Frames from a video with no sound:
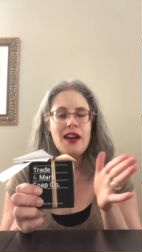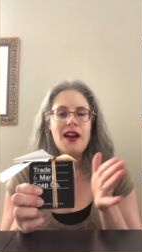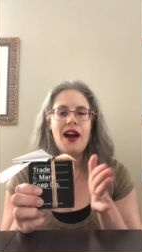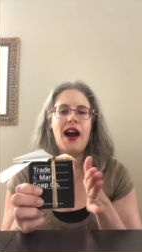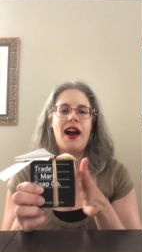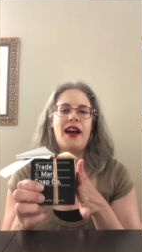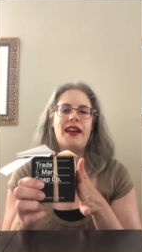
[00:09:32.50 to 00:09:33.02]

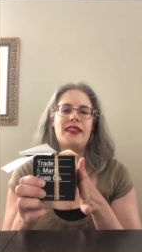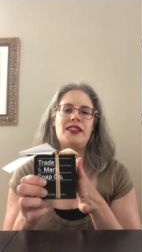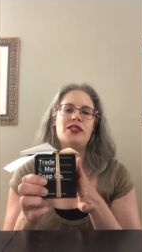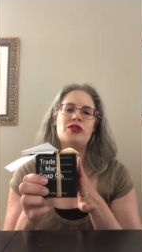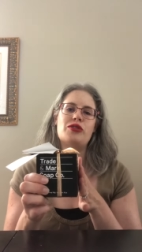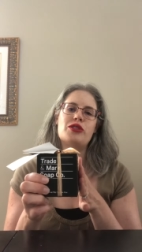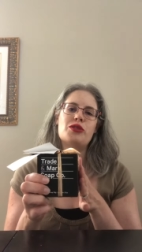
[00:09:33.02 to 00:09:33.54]
And
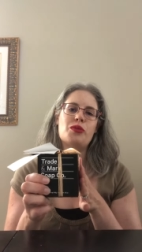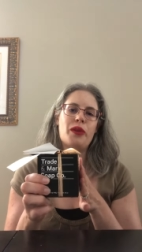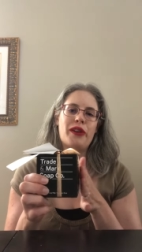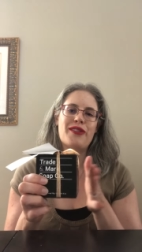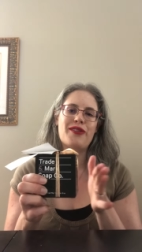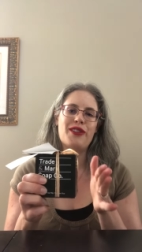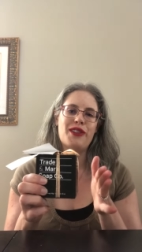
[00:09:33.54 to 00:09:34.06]
these are just
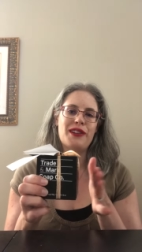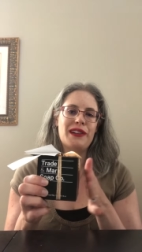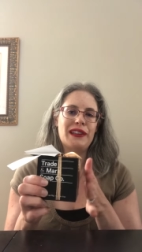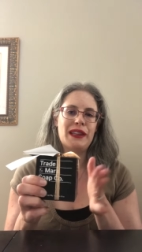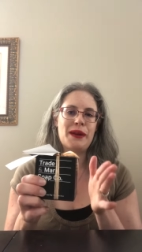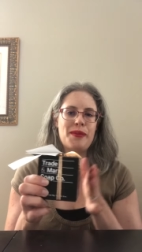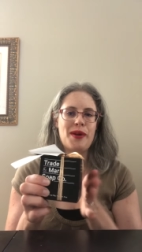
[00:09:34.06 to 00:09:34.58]
wonderful. They're a
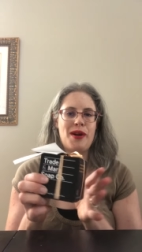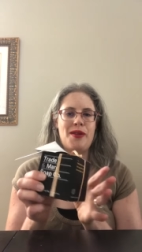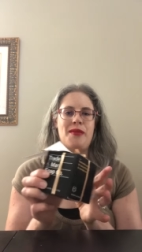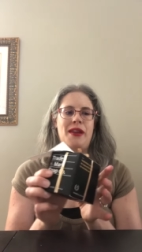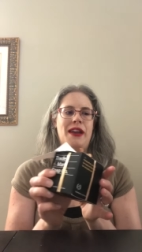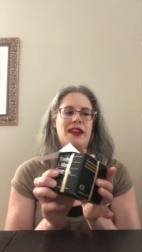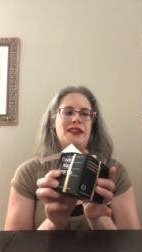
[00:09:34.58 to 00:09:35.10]
lip balm
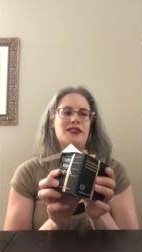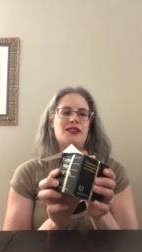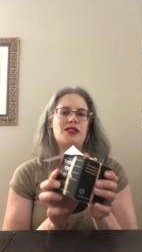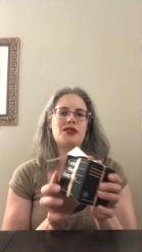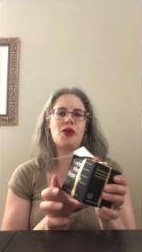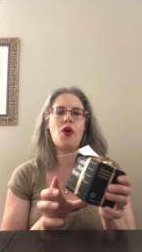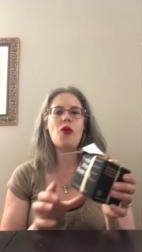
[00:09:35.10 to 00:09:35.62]
and
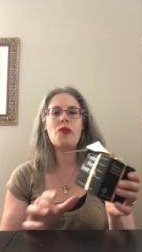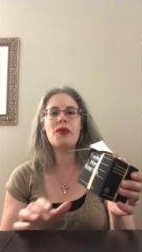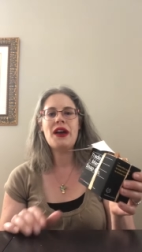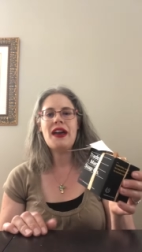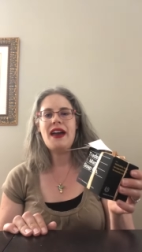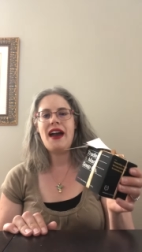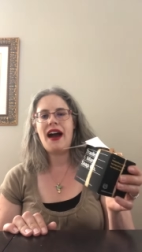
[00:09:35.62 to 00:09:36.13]
soap.
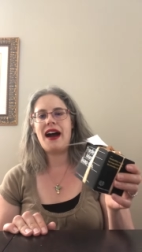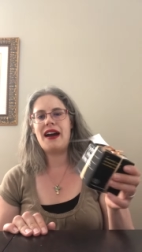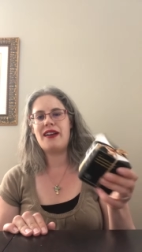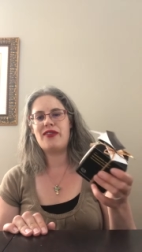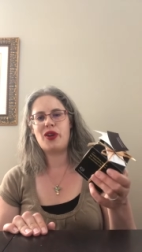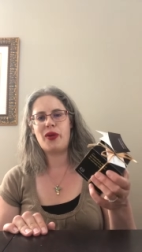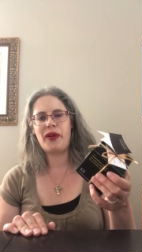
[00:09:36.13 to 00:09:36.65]

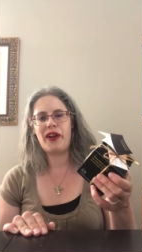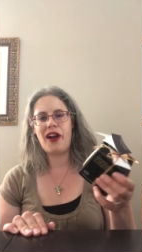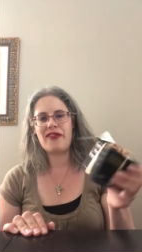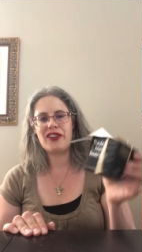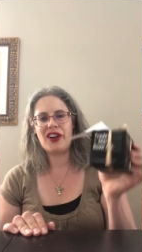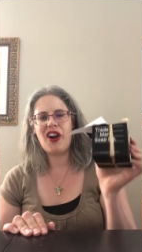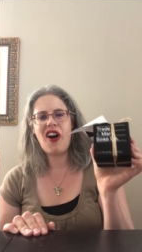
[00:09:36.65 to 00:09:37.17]
If you're going
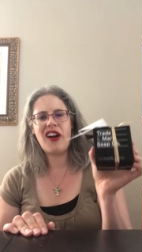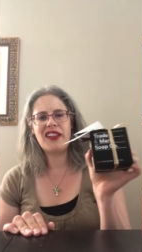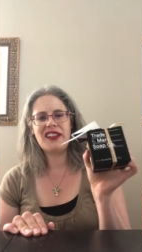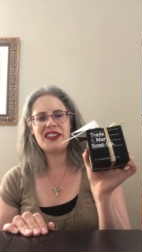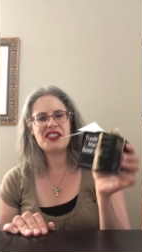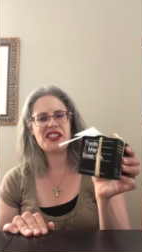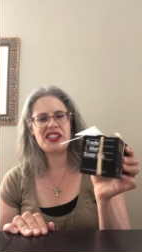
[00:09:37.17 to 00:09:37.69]
off to
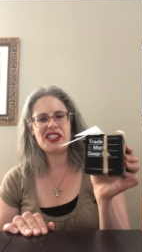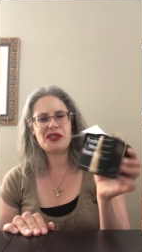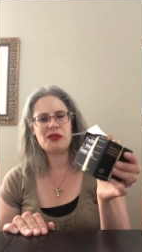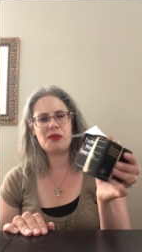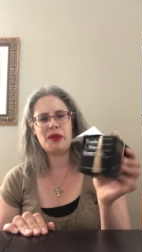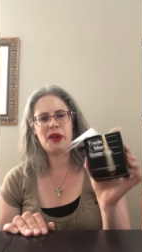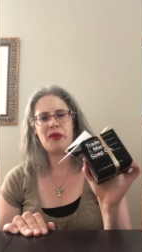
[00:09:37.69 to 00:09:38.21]
college, this
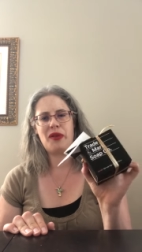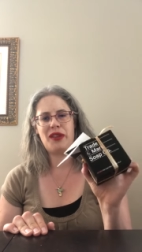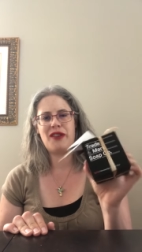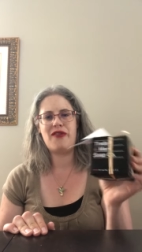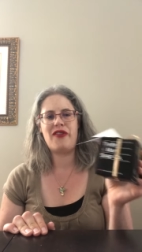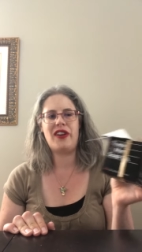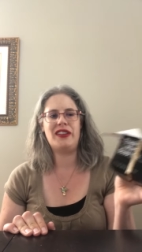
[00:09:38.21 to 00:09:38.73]
would be a really
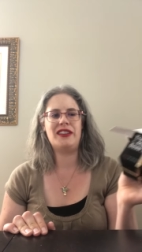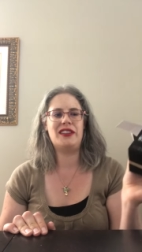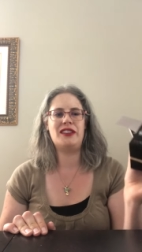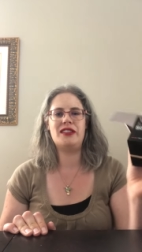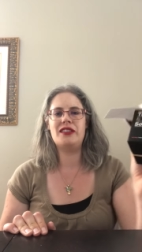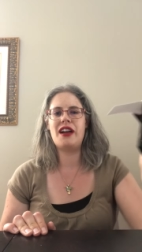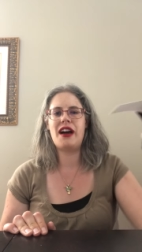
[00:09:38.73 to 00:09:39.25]
fun
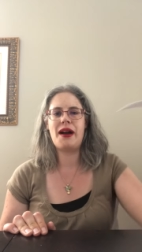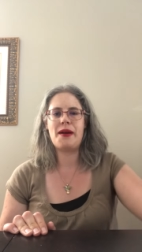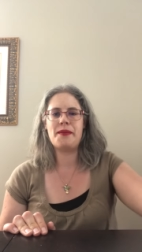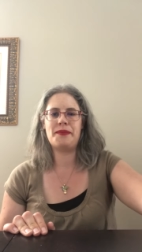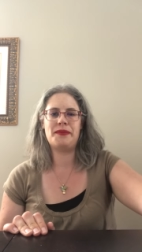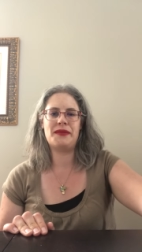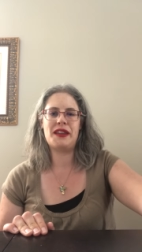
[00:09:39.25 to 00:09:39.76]
little
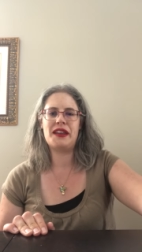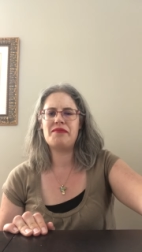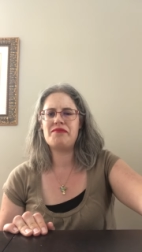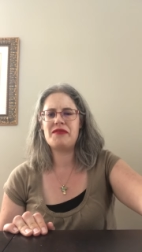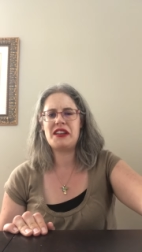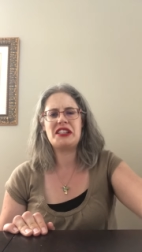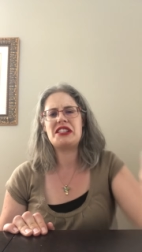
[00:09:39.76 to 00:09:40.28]

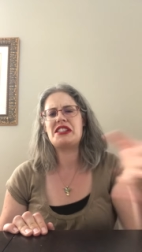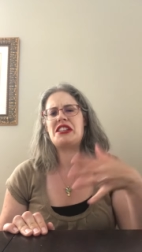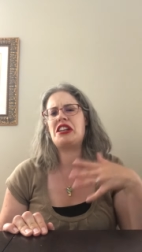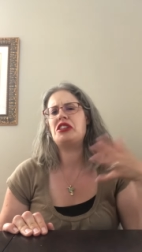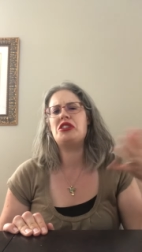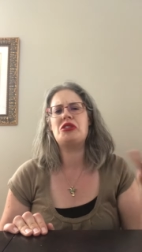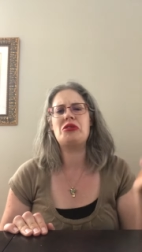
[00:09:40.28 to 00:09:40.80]
thing to
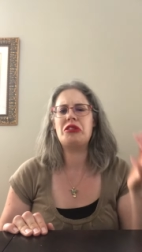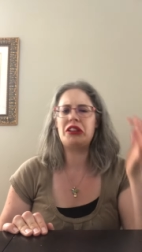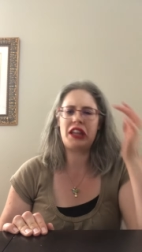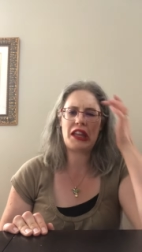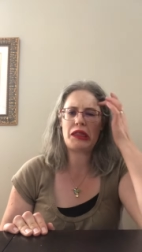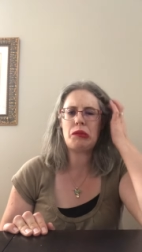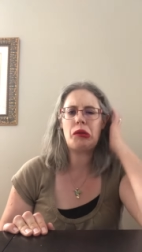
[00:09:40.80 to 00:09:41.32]
send to
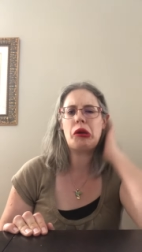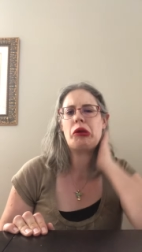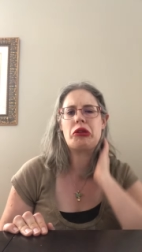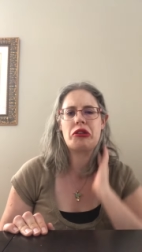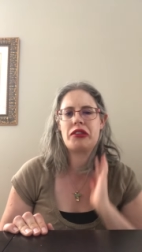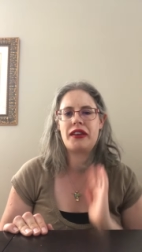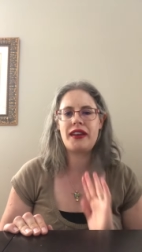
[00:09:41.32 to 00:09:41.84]
let them know you're
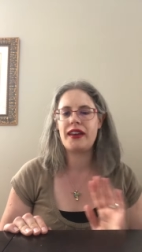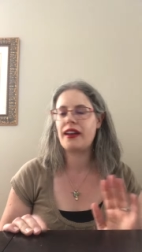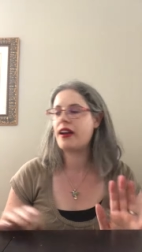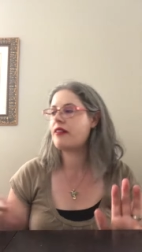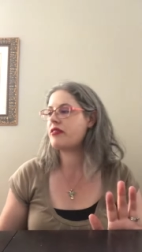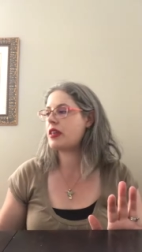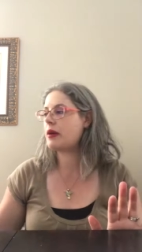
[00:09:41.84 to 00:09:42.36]
thinking
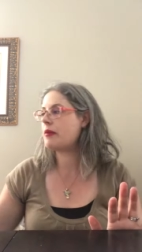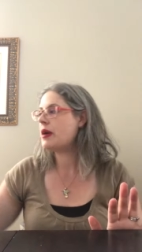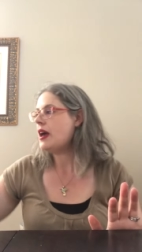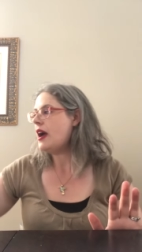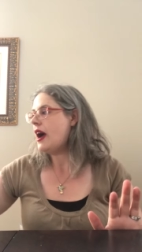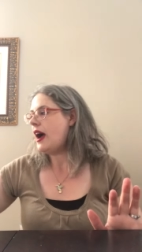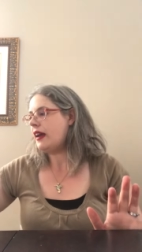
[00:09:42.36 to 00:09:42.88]
of them.
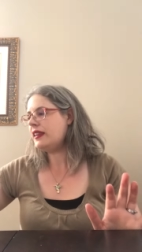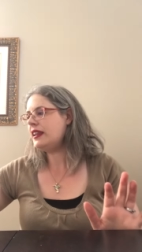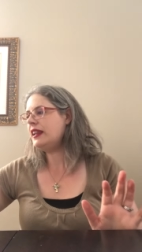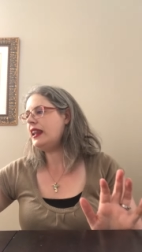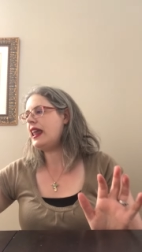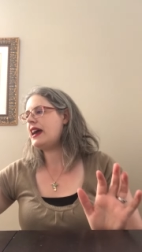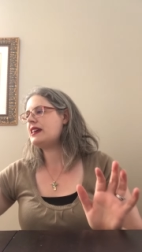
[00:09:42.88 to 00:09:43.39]
And
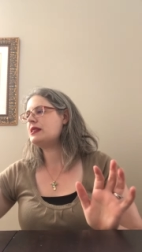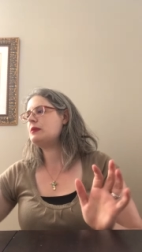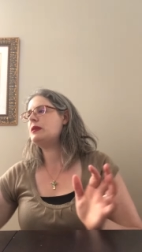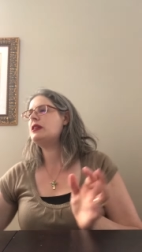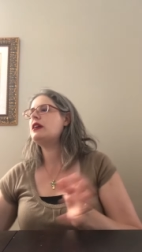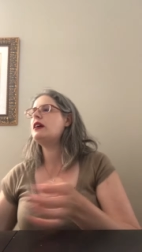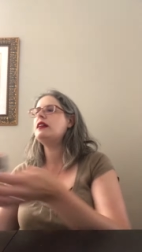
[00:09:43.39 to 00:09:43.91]
then last
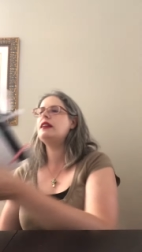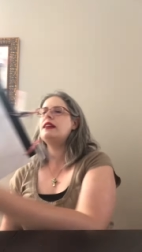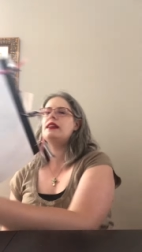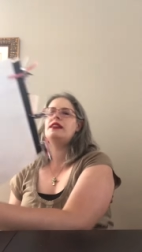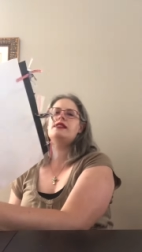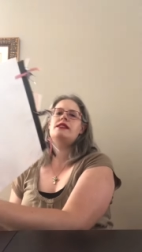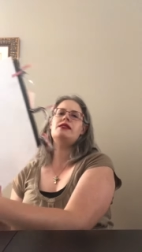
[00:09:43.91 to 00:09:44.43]
but not
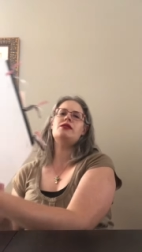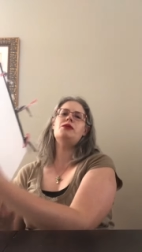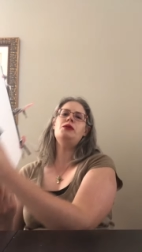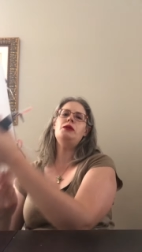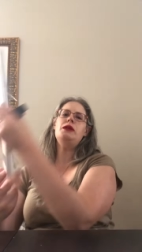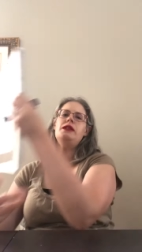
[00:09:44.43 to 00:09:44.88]
least, school